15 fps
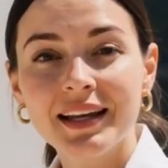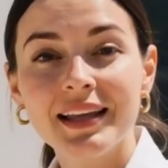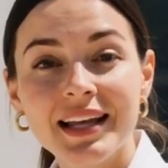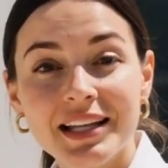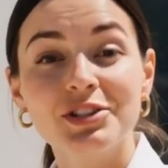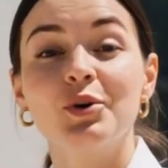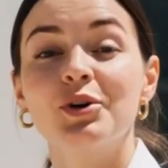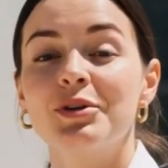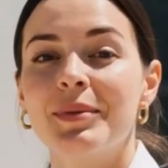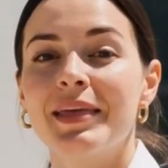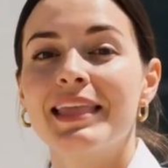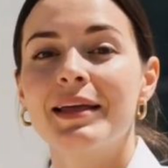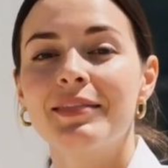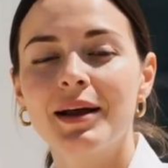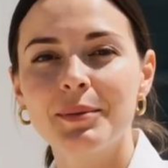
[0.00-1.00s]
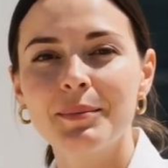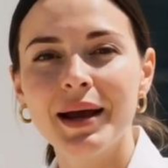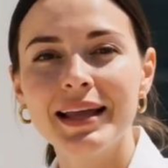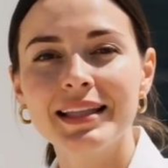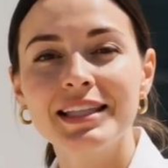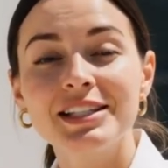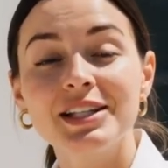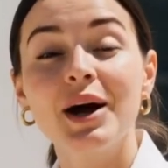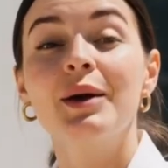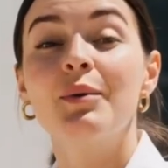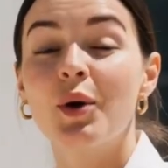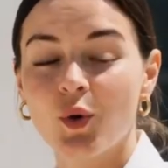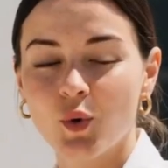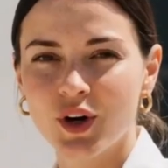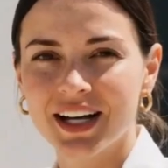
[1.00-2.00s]
unless your specific pen design
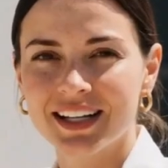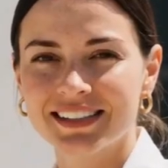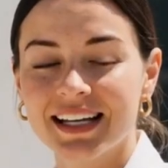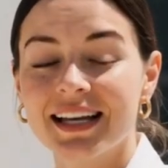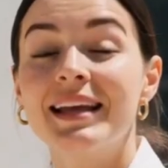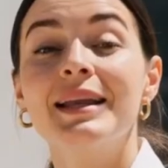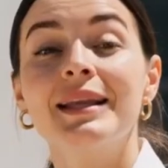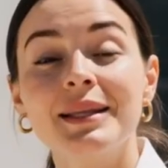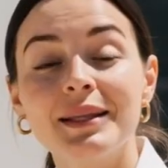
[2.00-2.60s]
requires it.